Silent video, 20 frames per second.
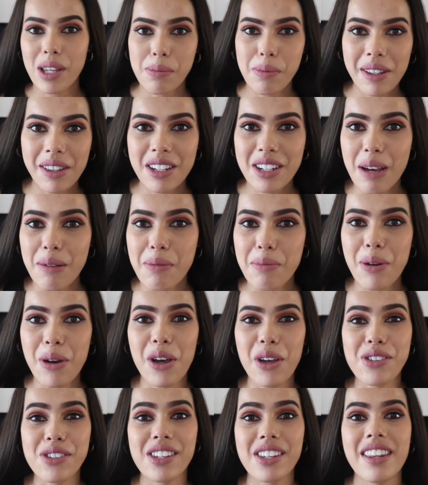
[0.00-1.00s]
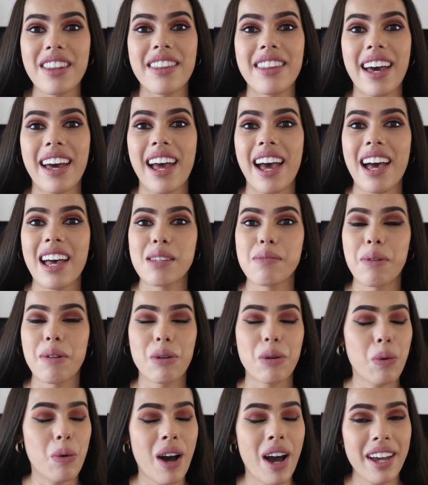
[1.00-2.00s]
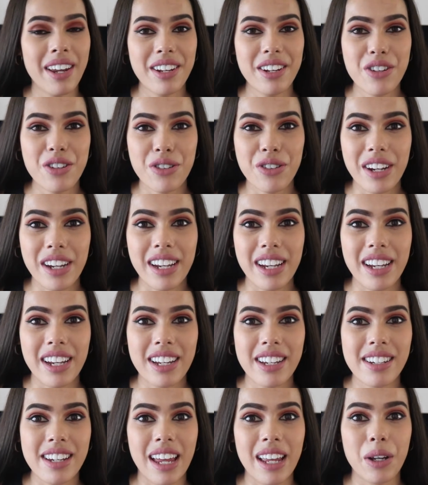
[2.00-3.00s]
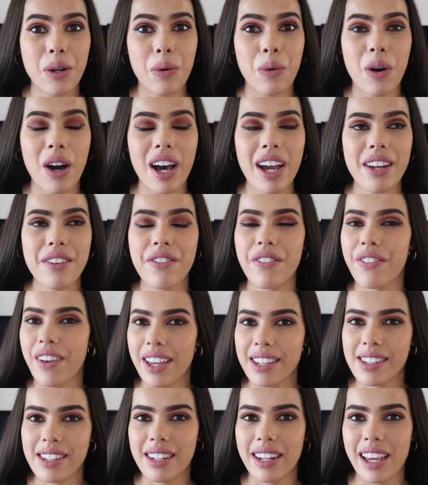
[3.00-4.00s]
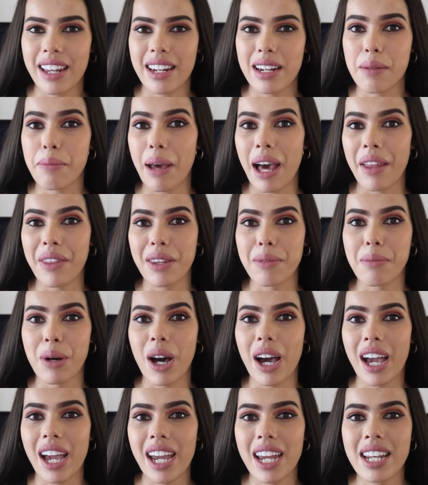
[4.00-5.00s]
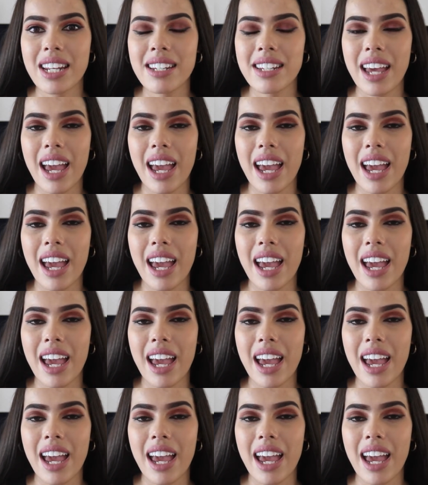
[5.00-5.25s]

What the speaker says: been the type of person that has been quite intrigued and quite fascinated about the mind,